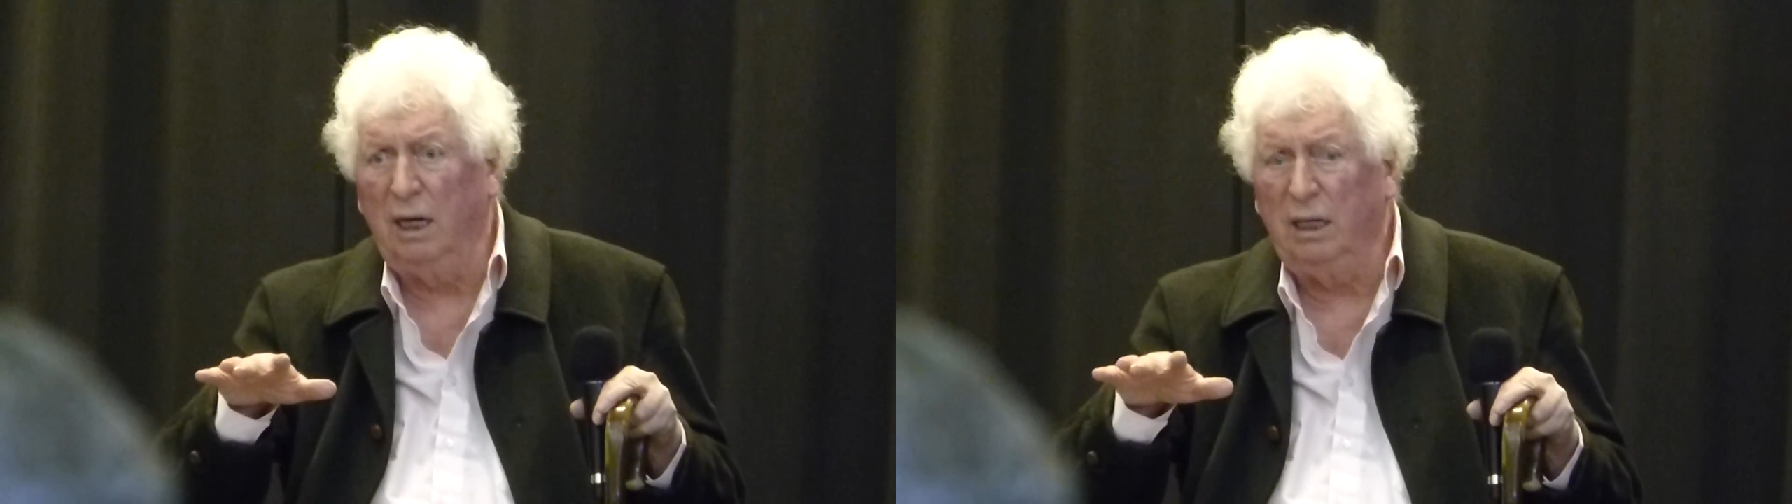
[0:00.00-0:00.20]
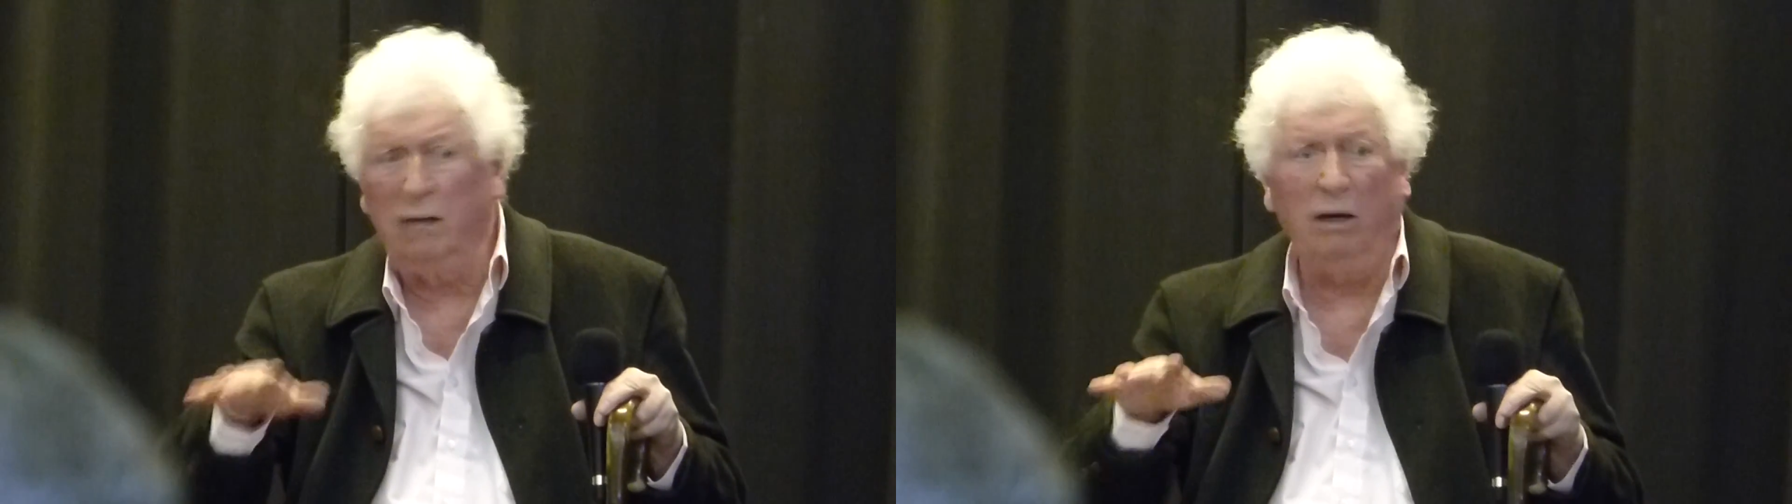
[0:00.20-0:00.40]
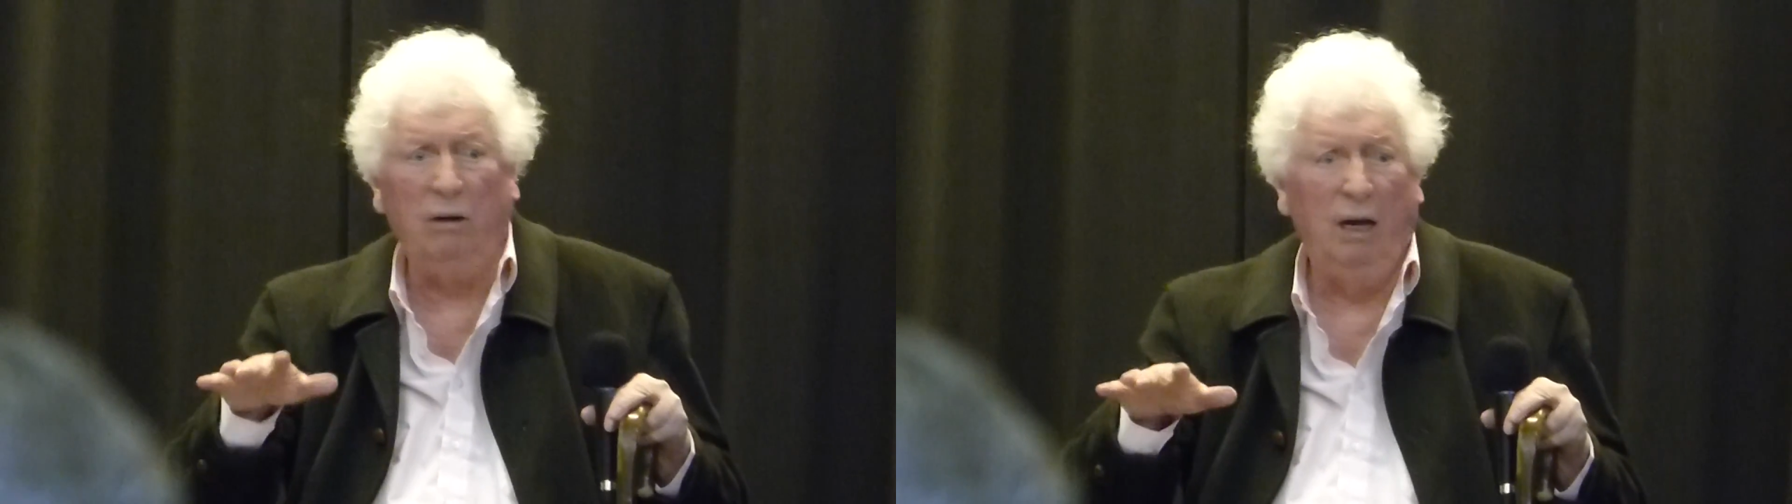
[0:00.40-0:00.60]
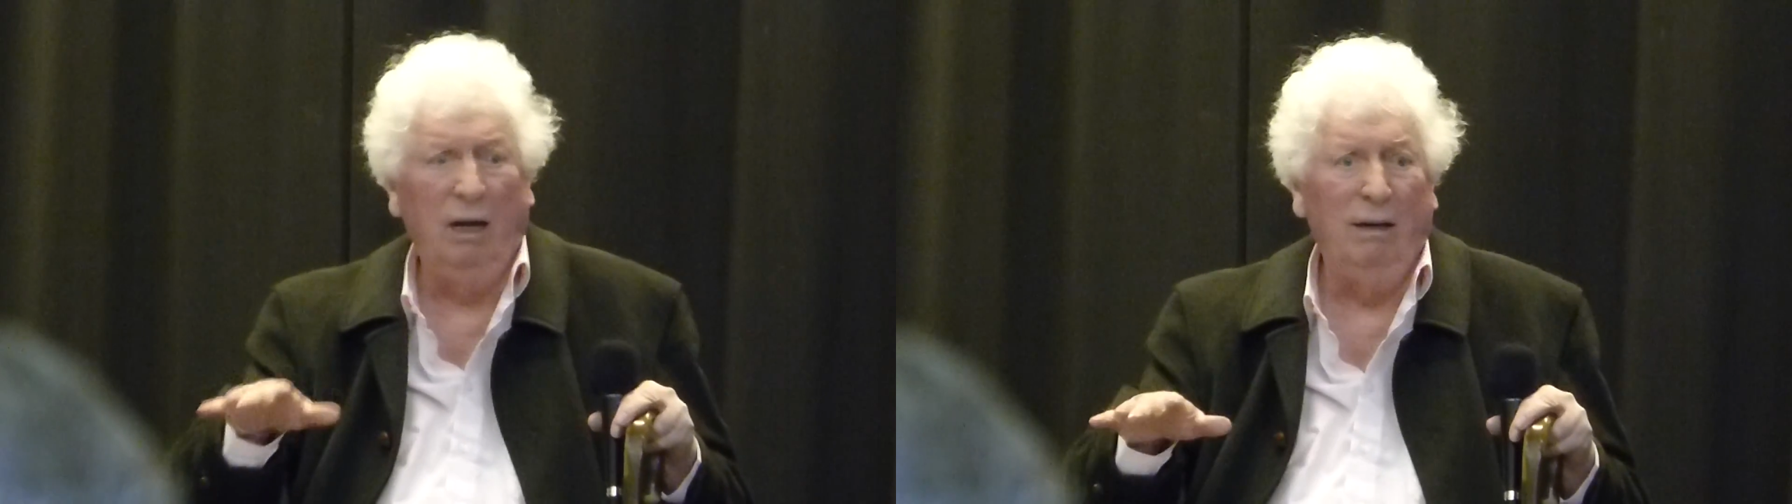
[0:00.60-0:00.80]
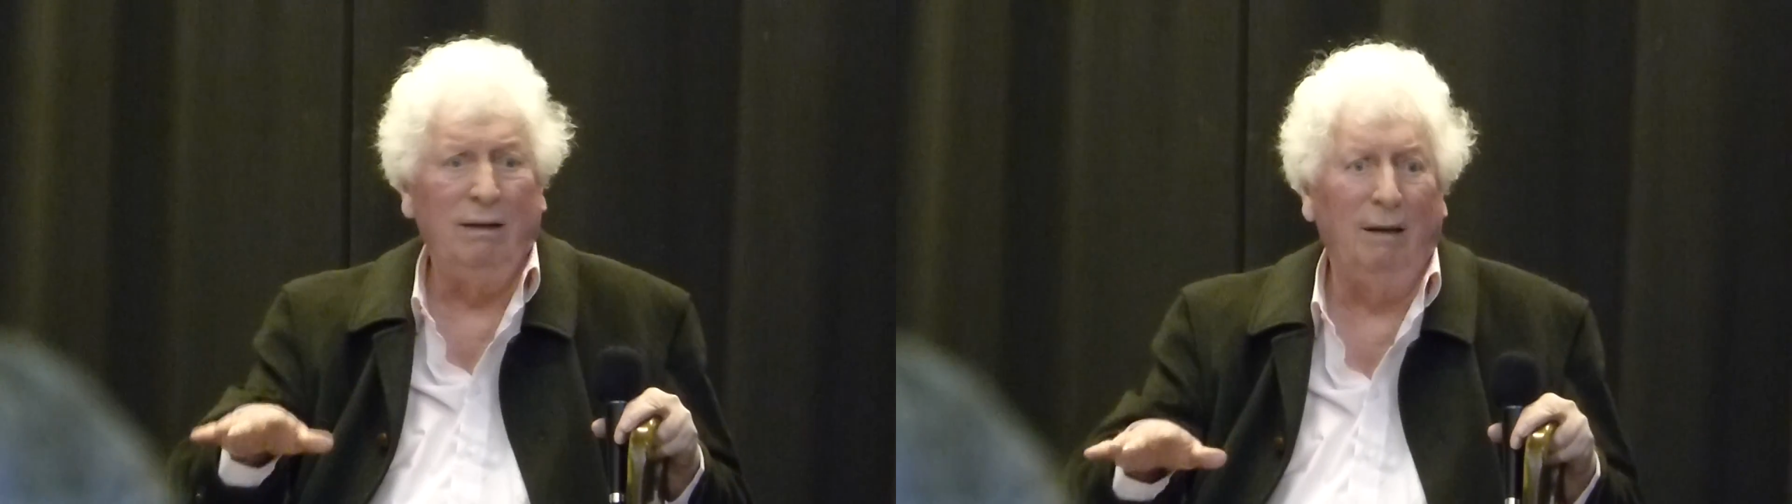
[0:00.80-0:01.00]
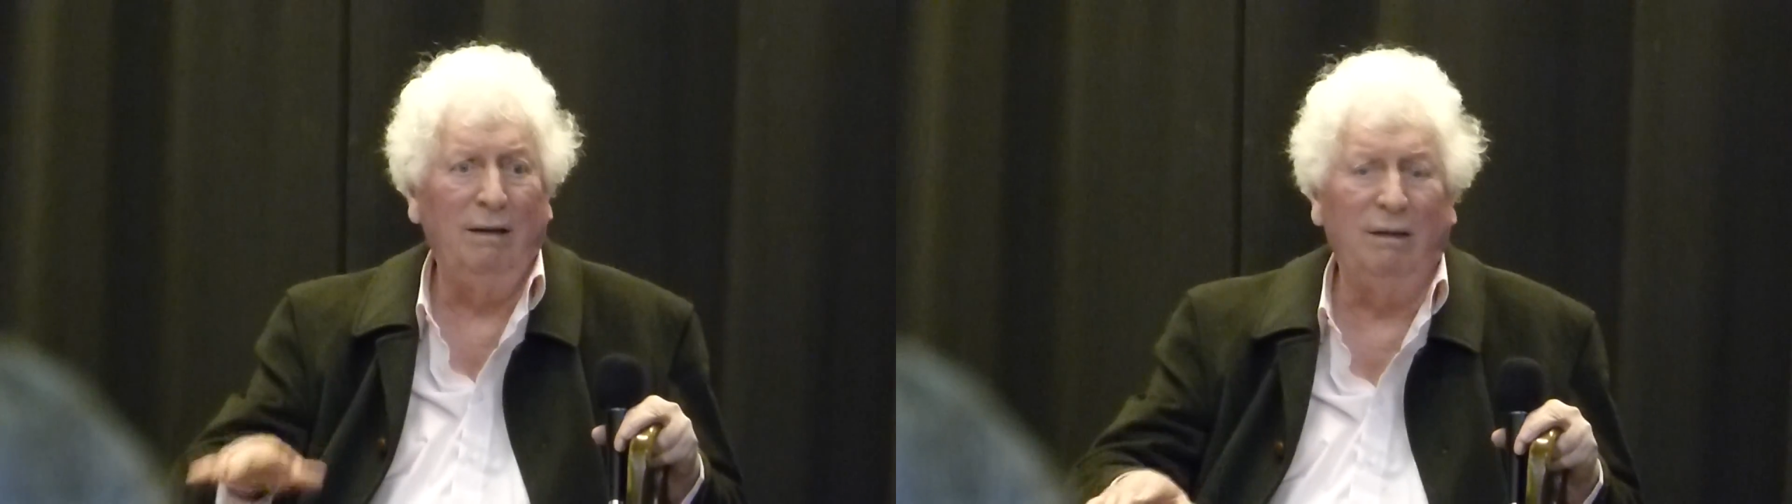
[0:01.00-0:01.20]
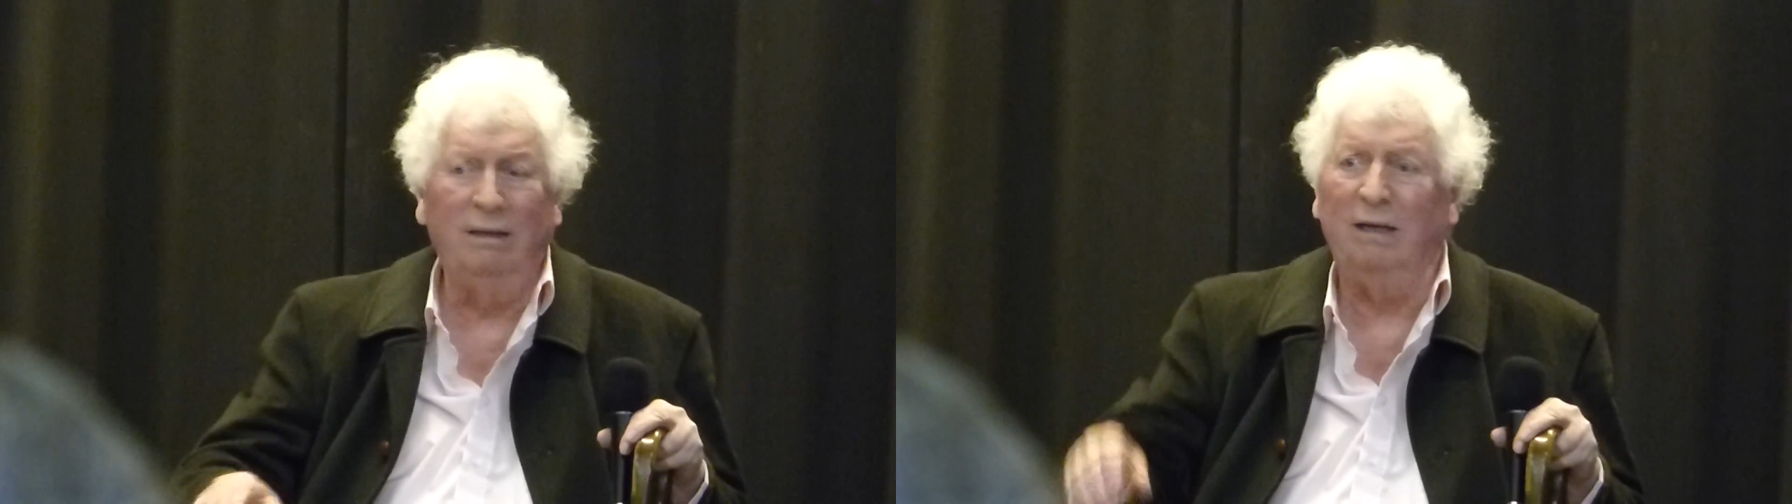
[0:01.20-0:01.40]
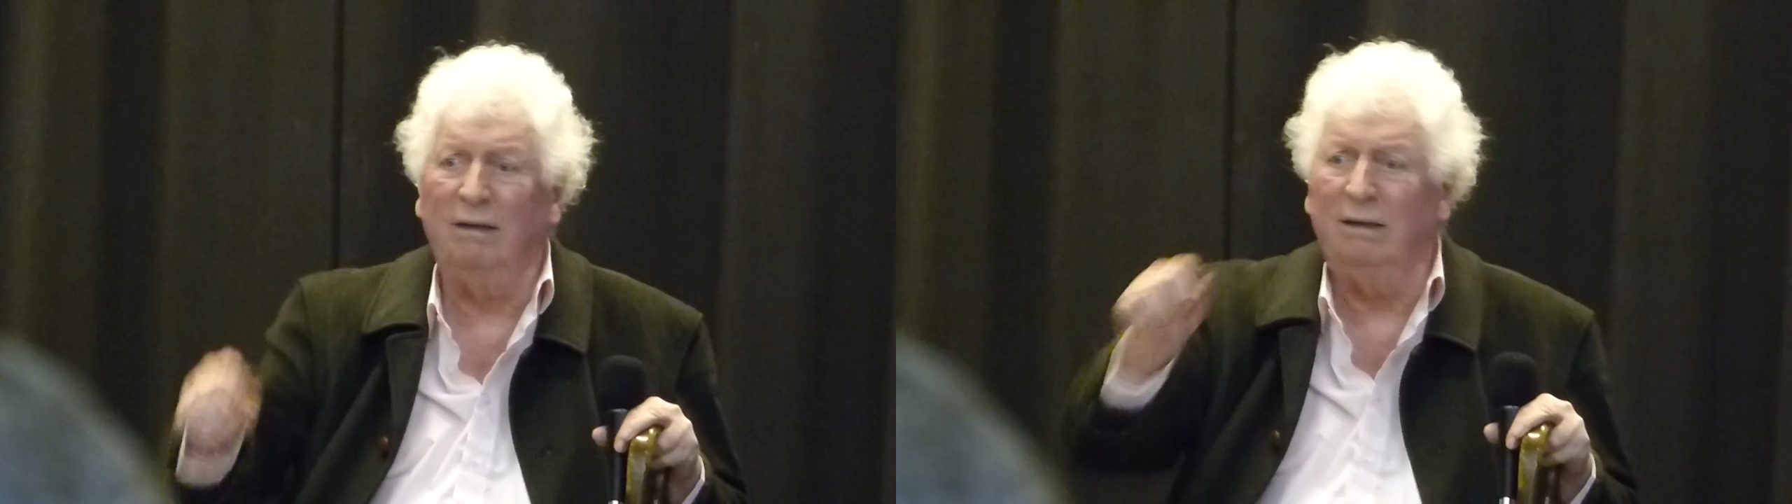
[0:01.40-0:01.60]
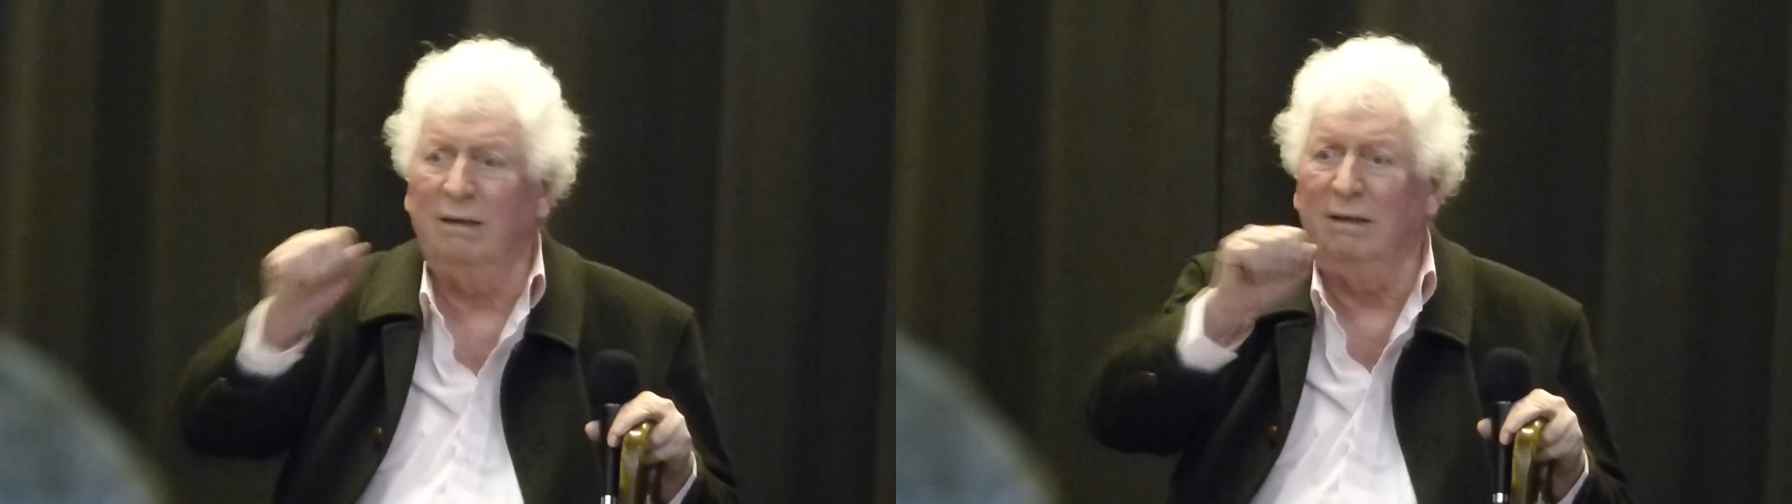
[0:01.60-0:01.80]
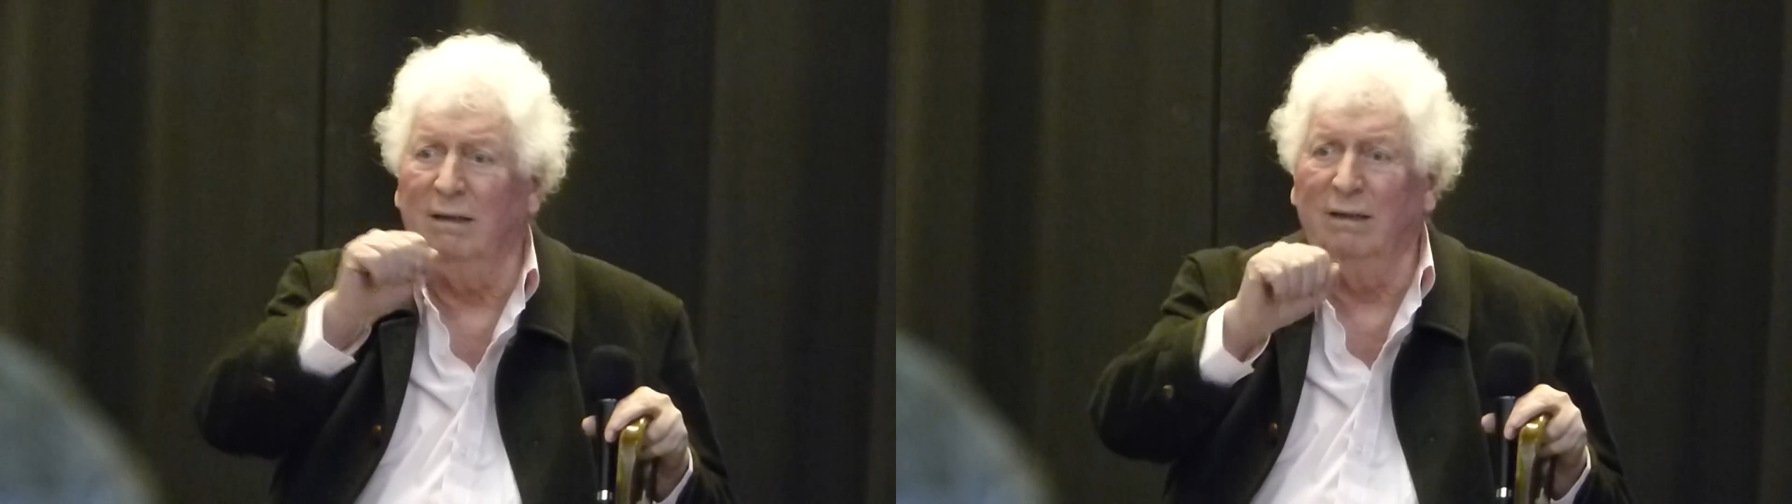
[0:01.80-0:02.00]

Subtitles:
You know, the